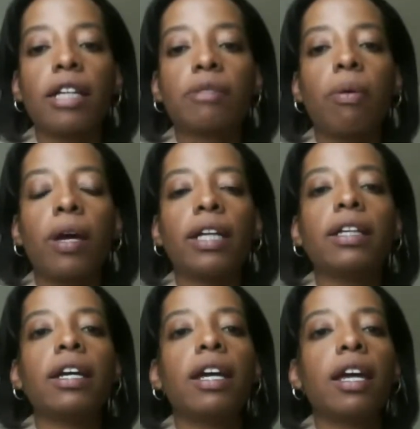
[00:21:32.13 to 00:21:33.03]
point
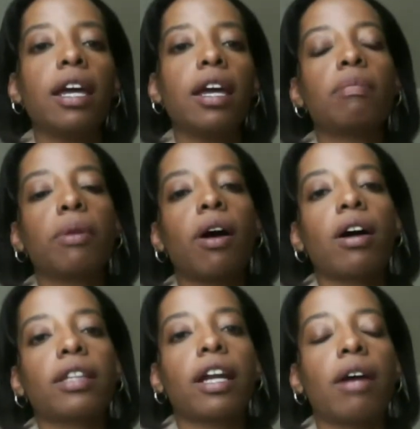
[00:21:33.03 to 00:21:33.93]
in the
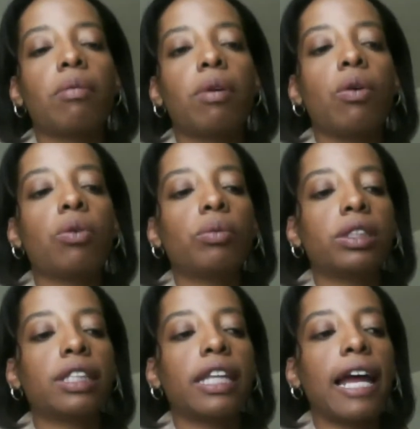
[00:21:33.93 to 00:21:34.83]
blog that I wrote
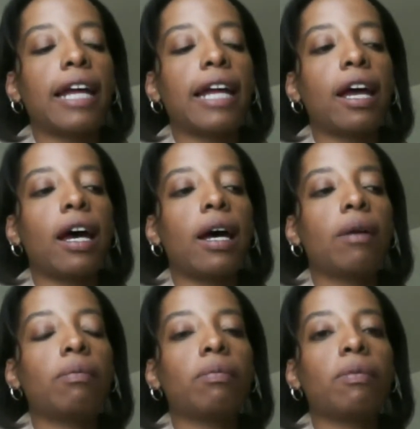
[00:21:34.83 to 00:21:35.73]
was that
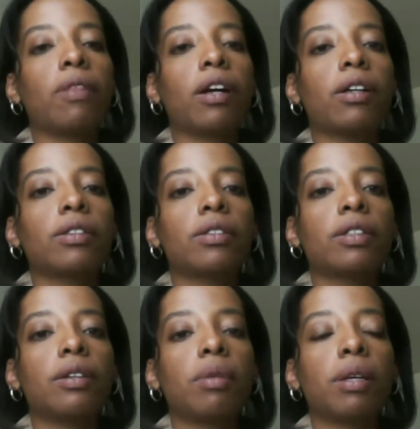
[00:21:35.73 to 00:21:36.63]

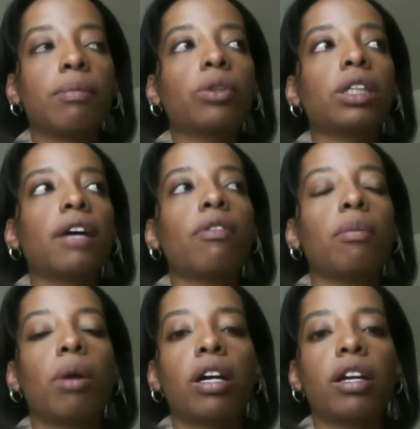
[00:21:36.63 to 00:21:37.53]
with multi-level
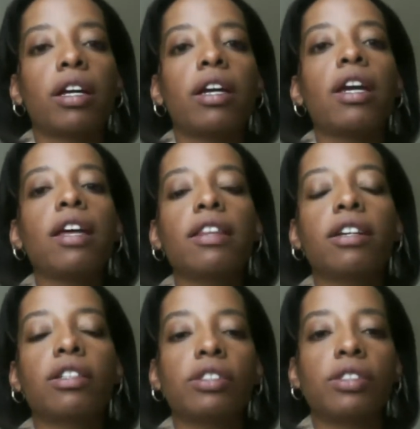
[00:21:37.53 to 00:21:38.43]
marketing,
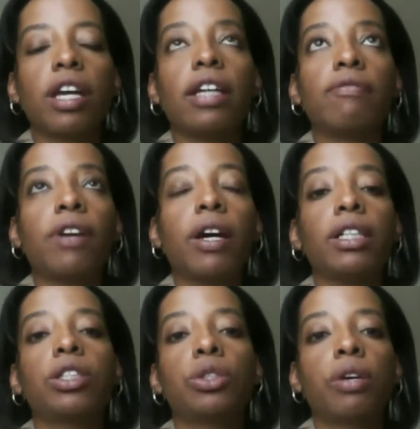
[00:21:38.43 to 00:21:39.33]
there's a very
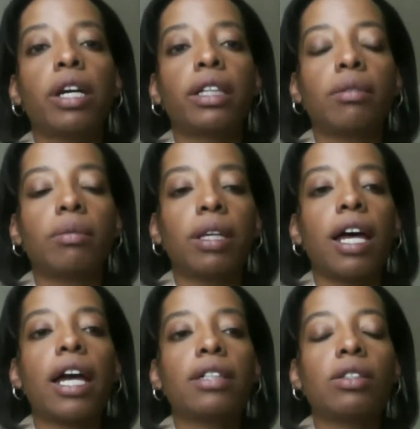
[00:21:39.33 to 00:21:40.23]
strict
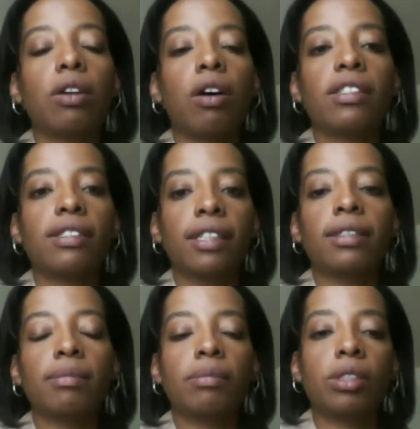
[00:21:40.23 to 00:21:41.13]
reliance on
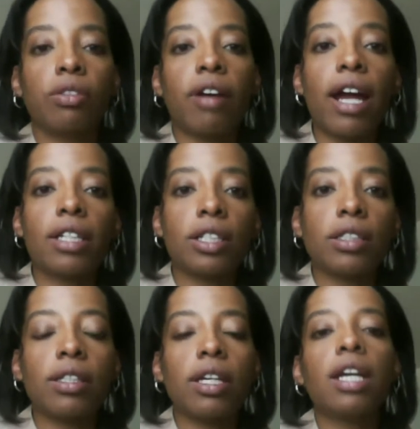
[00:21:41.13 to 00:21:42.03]
systems and
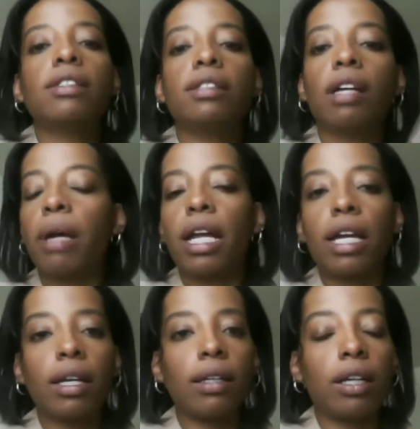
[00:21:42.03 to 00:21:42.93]
strategies.
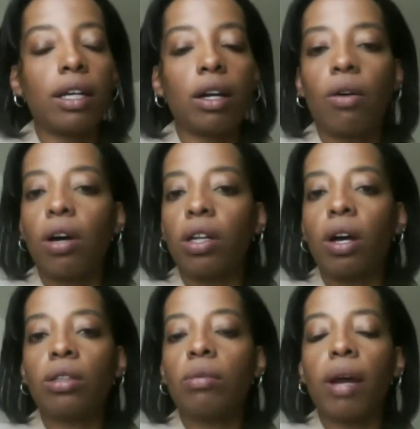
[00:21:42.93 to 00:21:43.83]
Somebody, you know,
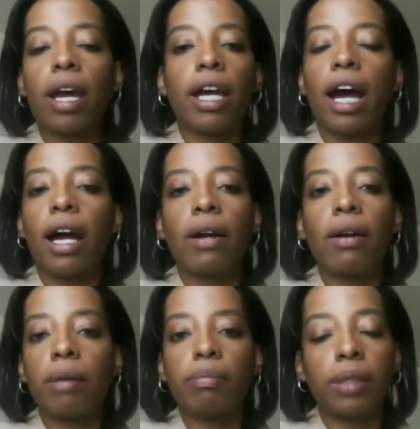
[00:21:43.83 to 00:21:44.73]
along the way, higher
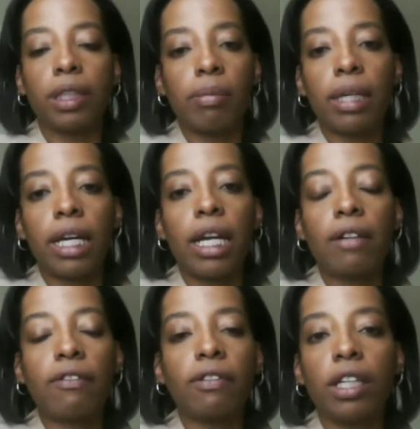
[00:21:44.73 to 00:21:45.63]
up at the beginning
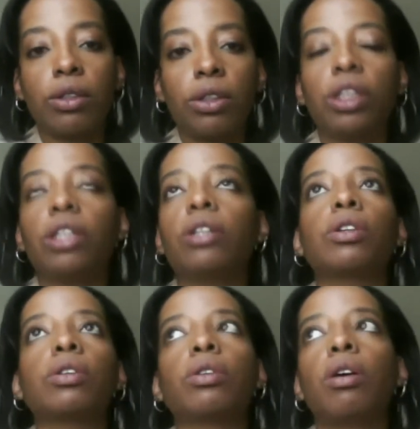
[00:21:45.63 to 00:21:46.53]
of Legal Shield
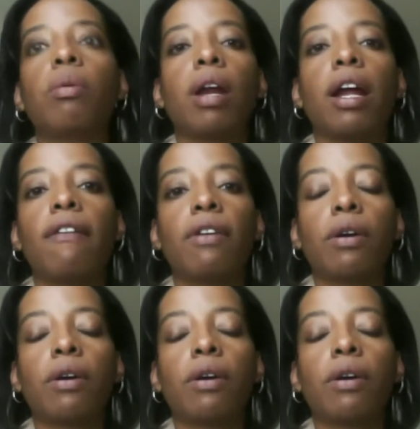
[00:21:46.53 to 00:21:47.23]
or whatever